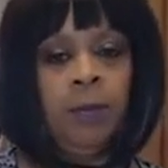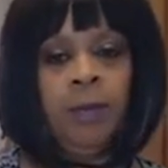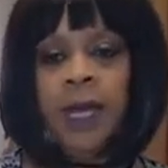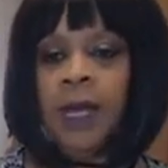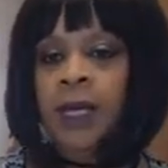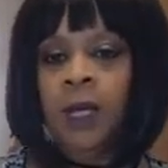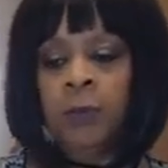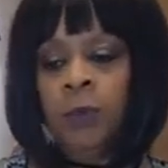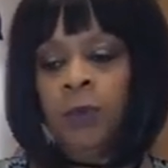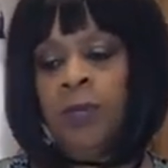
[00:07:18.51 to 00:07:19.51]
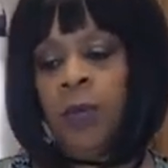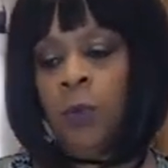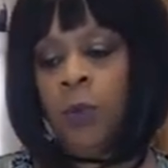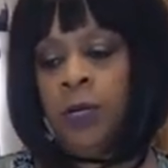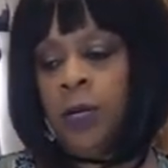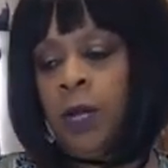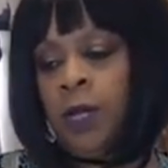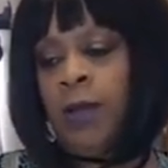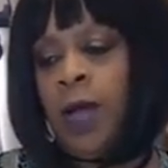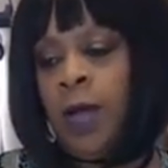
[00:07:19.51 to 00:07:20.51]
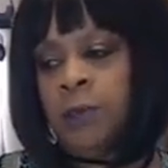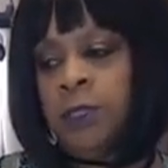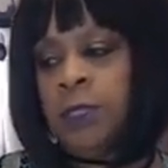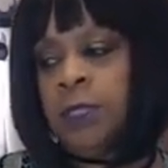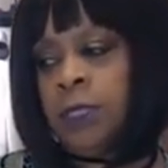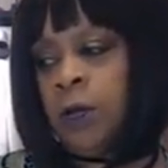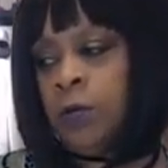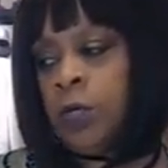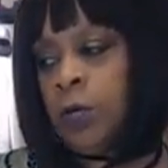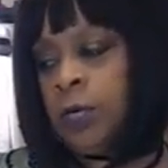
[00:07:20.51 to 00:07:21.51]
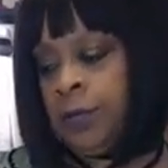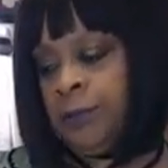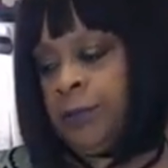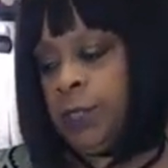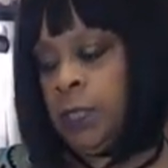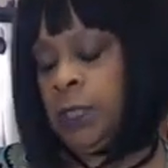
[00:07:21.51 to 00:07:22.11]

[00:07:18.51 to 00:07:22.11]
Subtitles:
But I can help you with that. What are your other options and alternatives